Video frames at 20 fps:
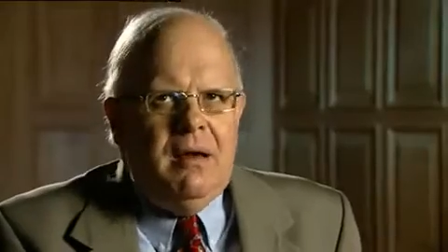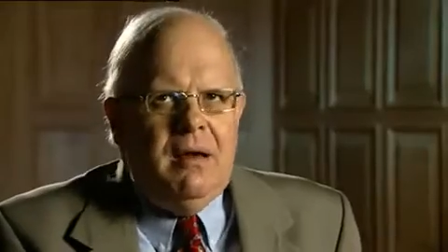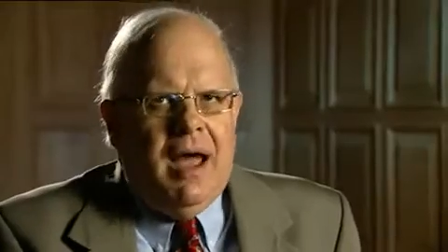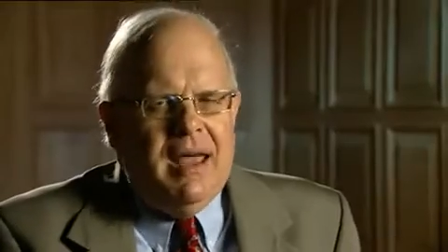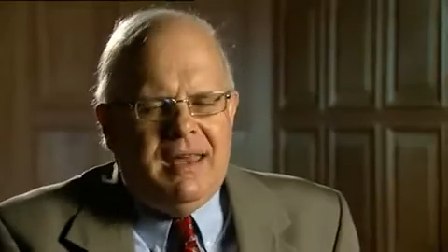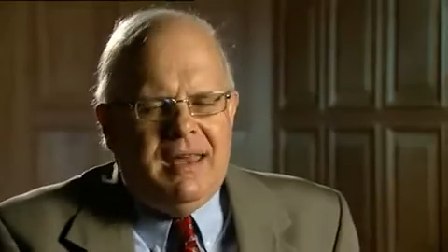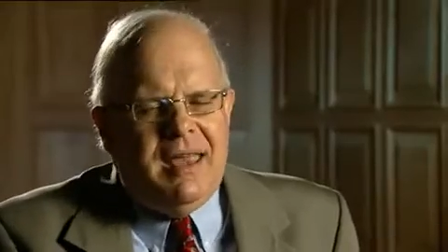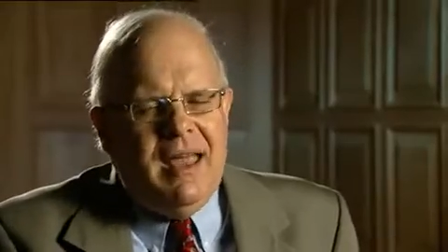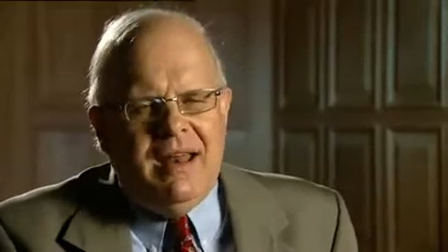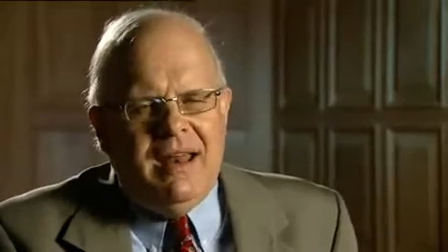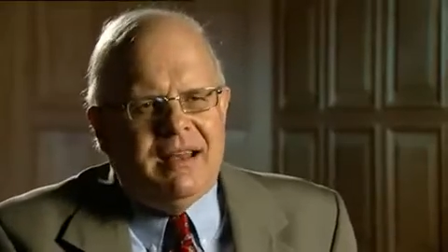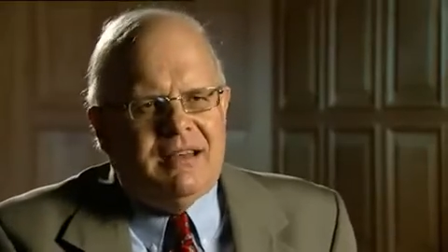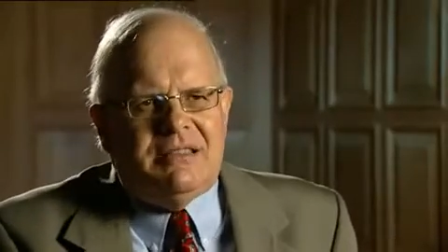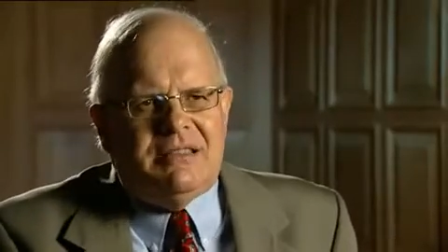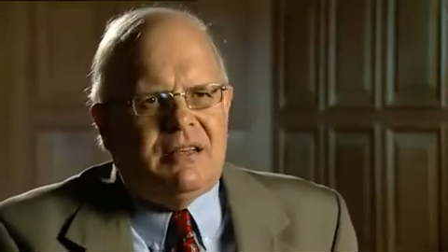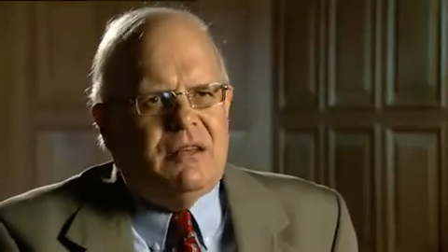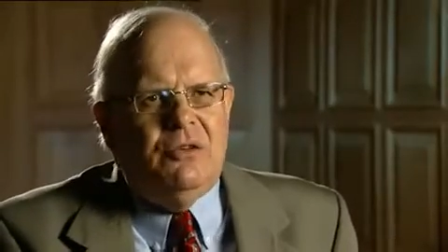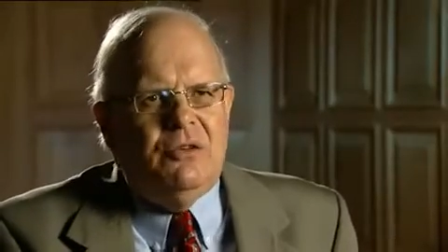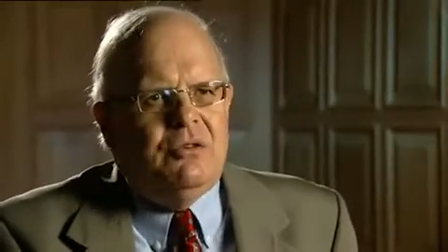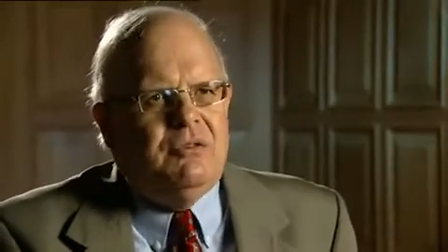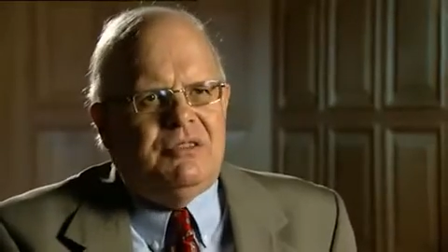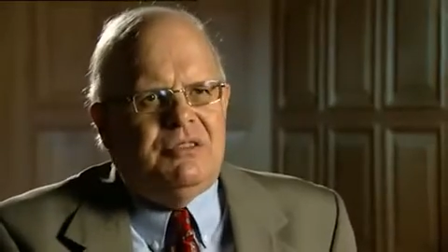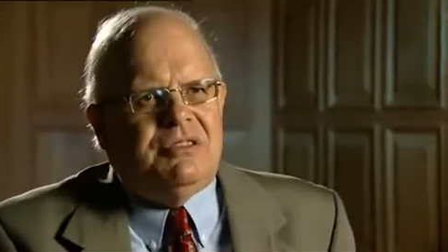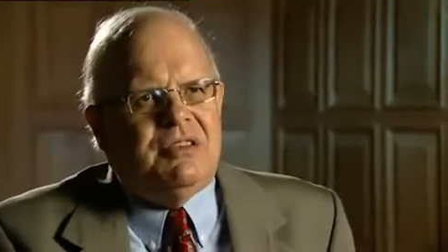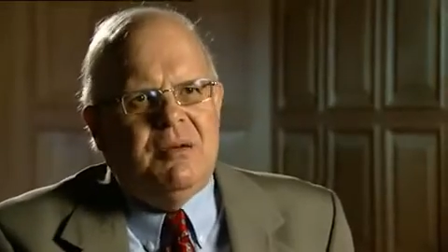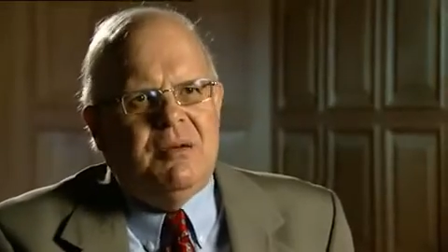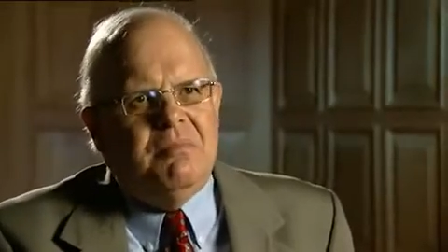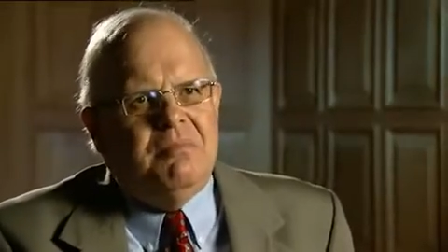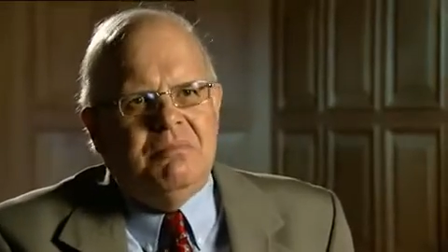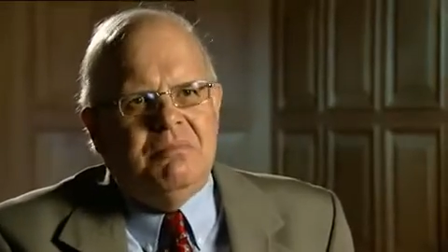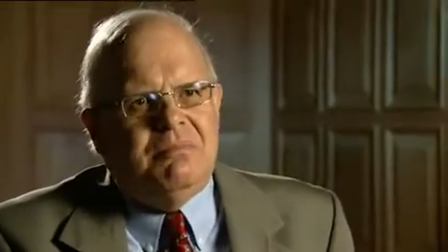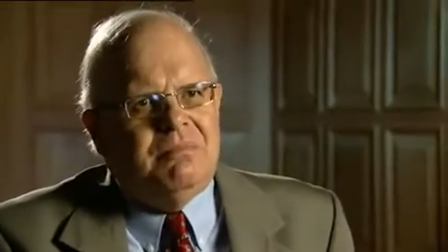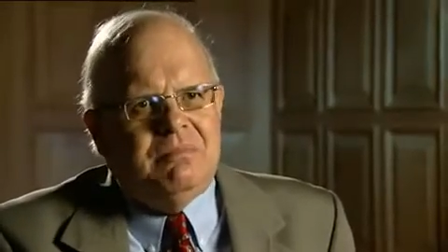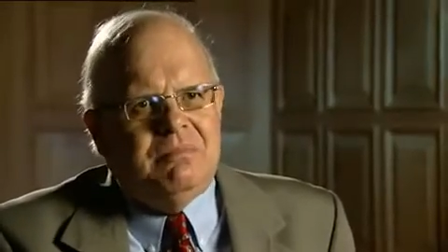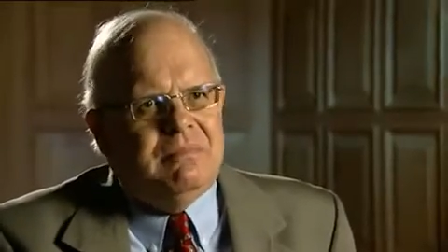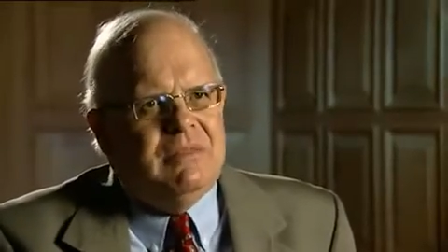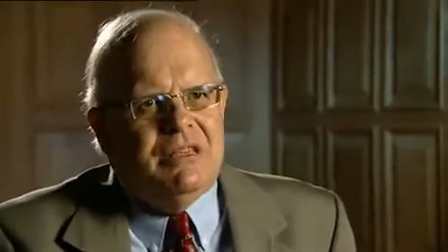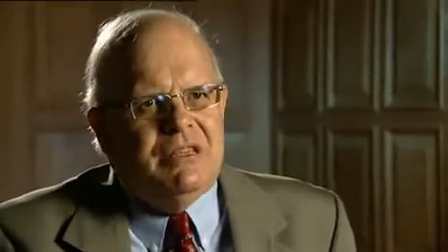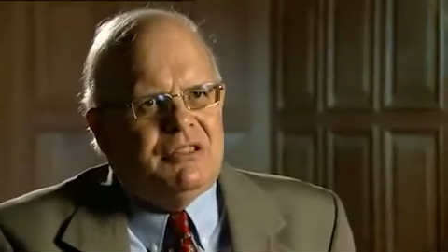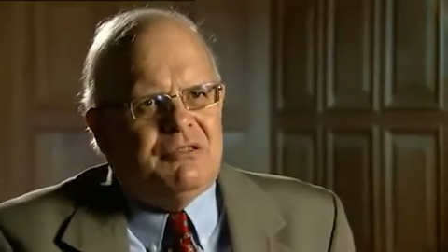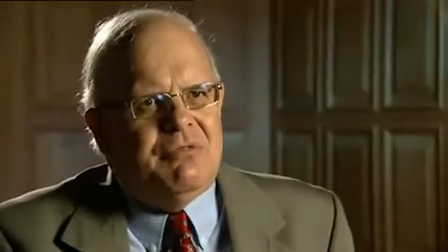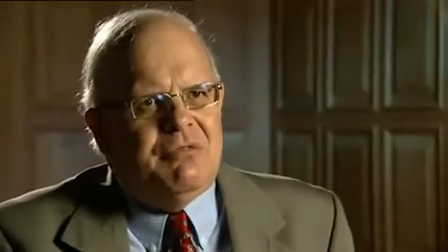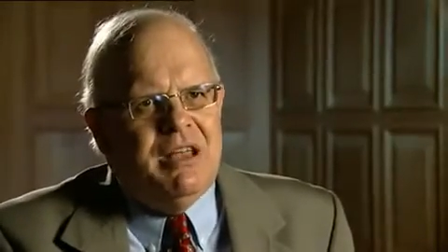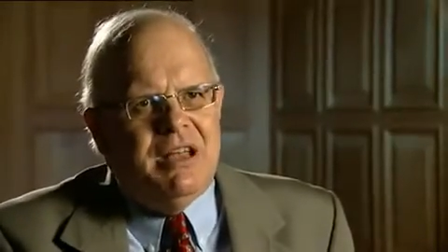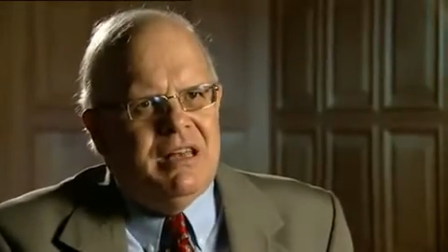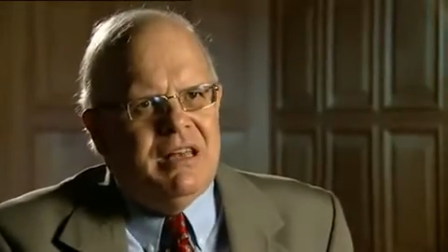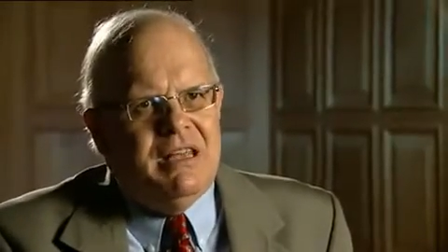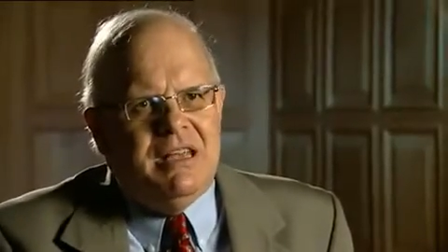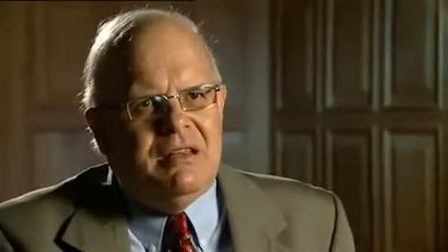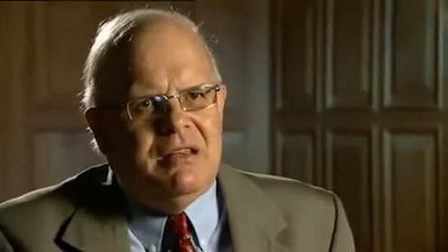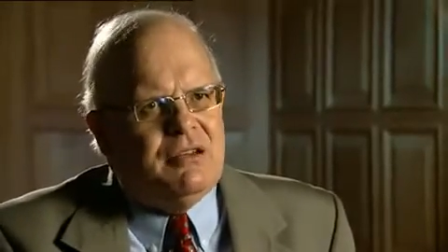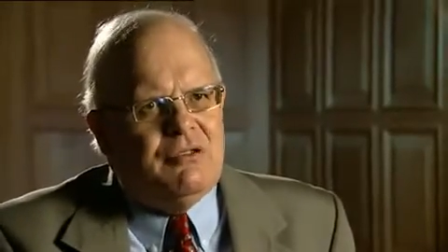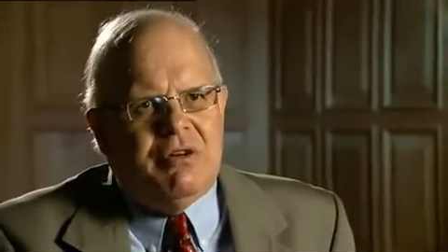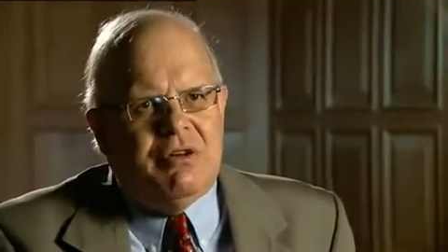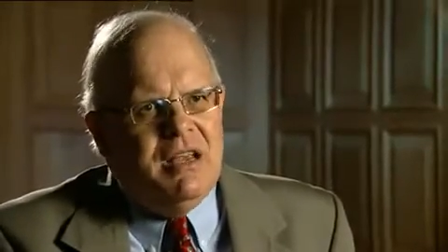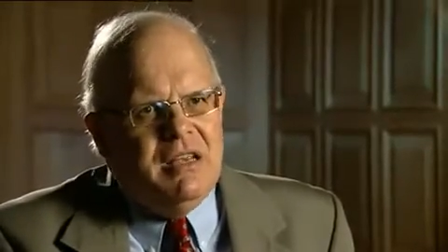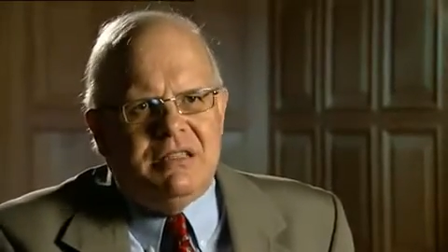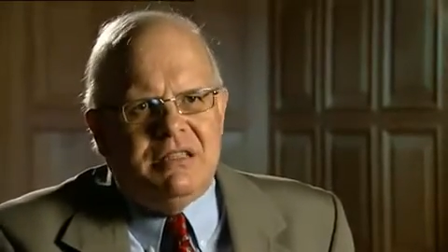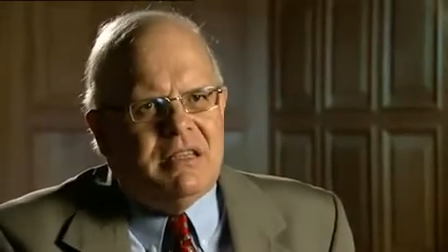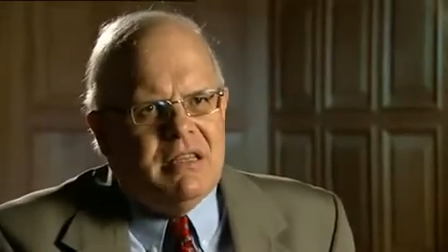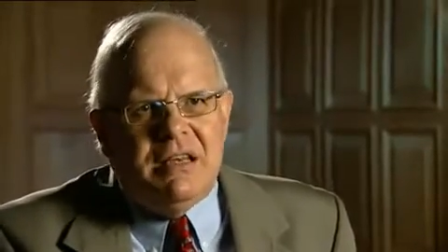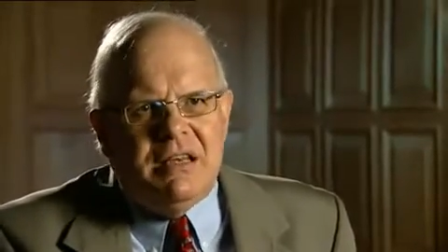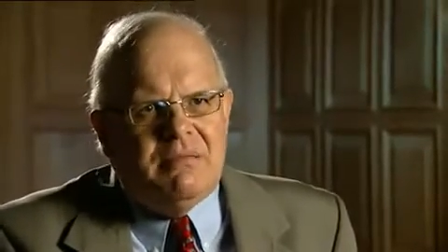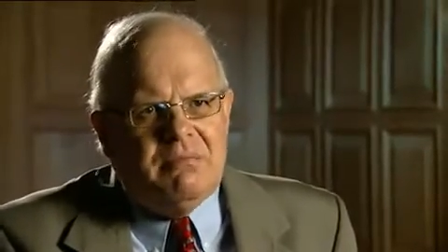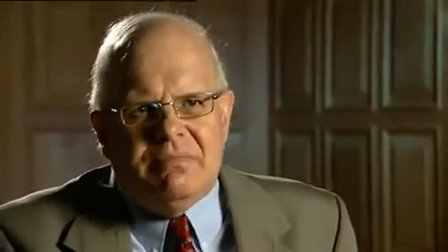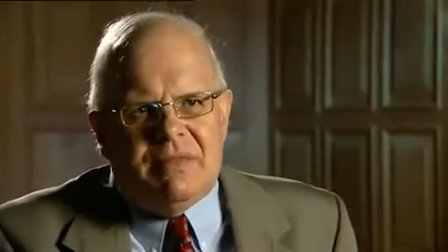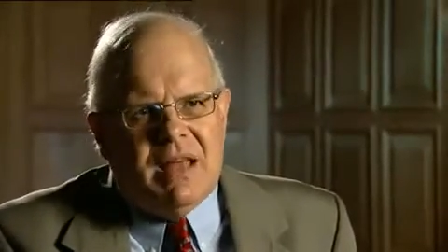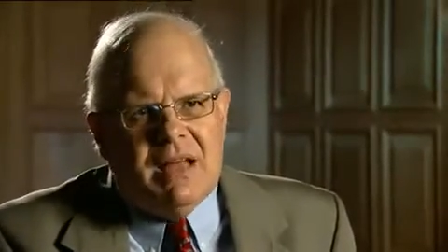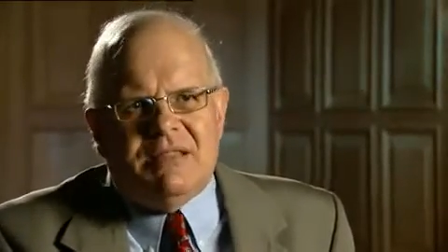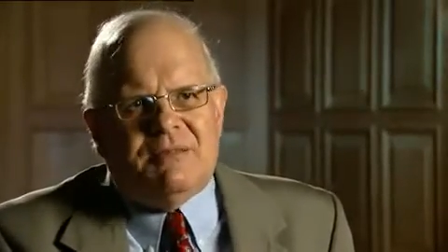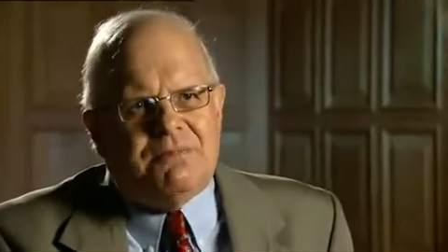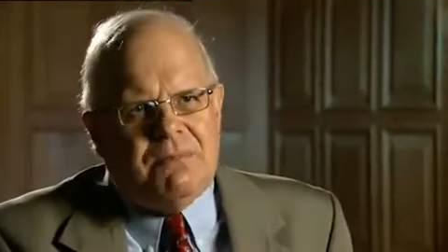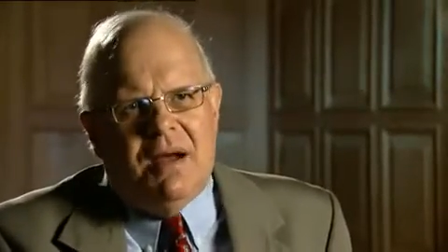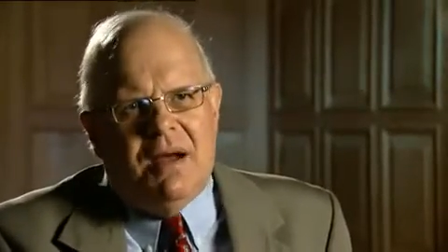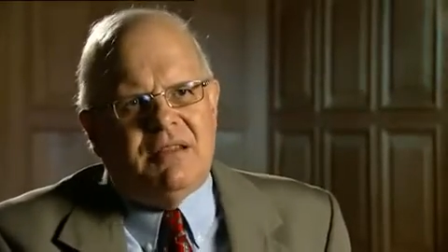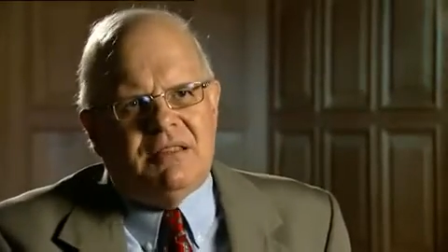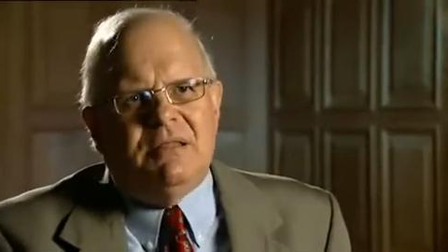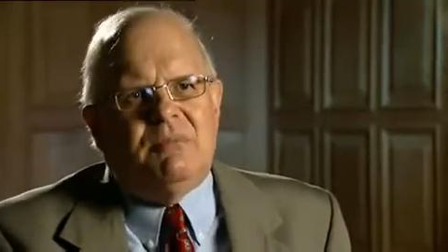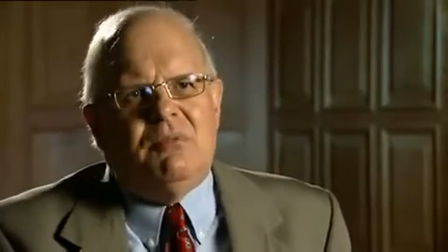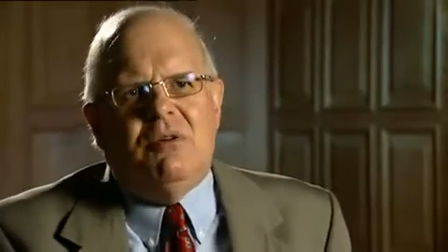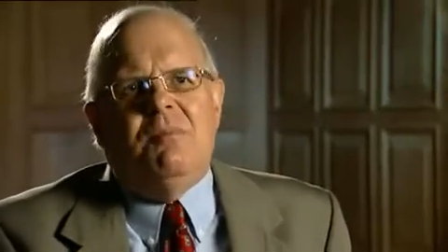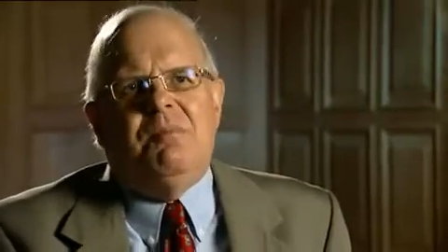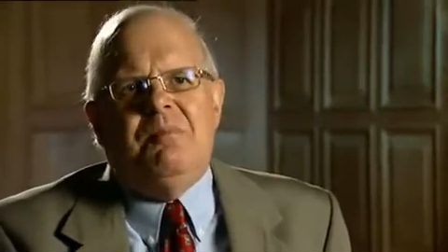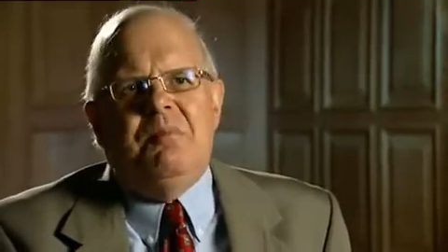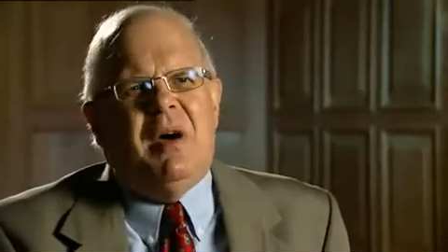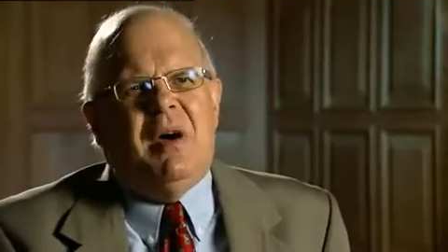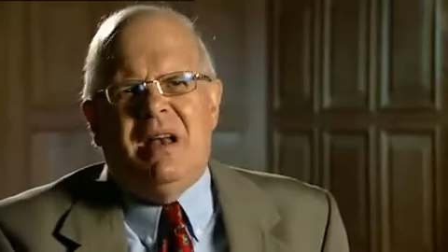I can't exclude some Israeli crazy. That's possible.